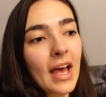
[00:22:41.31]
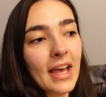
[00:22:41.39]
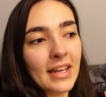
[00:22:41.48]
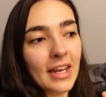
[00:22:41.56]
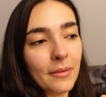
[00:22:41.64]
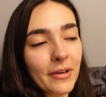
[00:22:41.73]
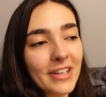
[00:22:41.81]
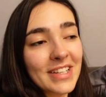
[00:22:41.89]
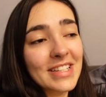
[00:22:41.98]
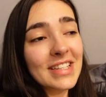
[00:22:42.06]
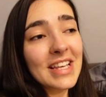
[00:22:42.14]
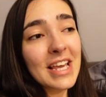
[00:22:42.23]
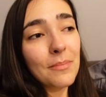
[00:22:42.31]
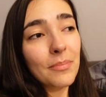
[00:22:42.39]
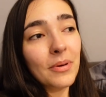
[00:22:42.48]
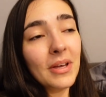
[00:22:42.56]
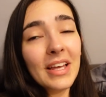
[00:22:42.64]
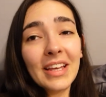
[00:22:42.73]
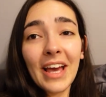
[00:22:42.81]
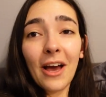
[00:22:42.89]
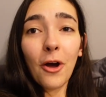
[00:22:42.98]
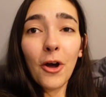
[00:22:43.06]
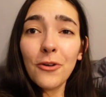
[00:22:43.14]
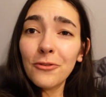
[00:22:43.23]
And then I'm going to sleep,
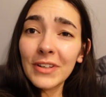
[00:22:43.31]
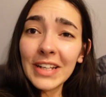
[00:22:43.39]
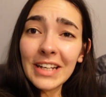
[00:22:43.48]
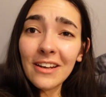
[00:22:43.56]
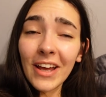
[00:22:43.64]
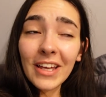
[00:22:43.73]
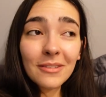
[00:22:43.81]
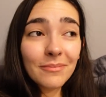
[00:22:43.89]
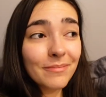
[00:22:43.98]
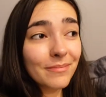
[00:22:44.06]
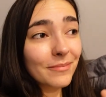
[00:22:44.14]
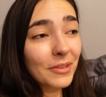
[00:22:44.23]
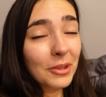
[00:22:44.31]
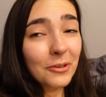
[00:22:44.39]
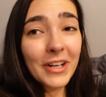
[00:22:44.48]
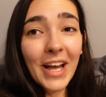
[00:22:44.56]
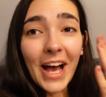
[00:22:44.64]
get hopefully like three